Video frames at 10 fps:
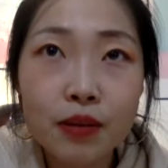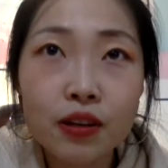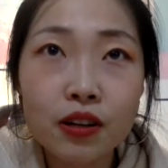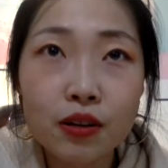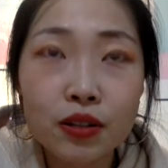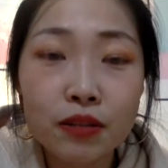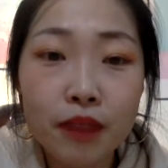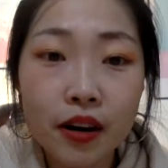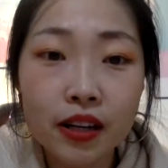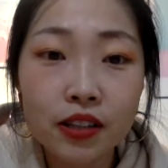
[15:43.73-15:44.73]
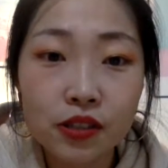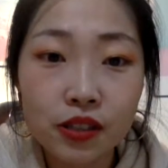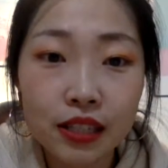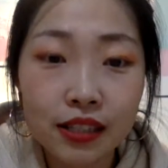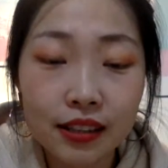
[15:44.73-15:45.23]
gonna go to America to
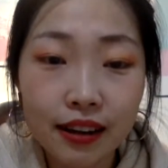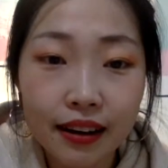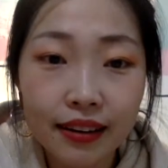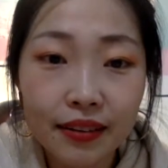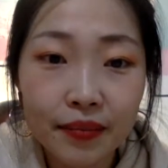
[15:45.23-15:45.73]
see this guy.